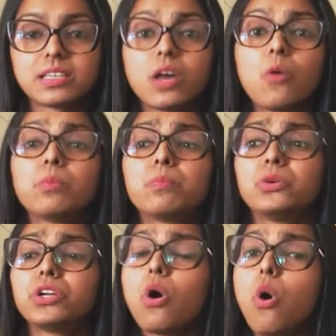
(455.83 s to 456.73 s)
Now,
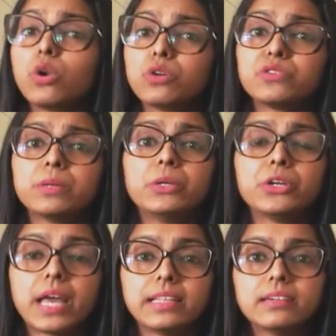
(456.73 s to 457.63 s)
putting all of them
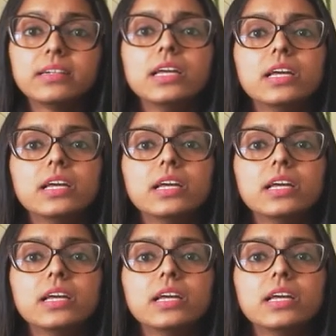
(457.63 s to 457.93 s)
together,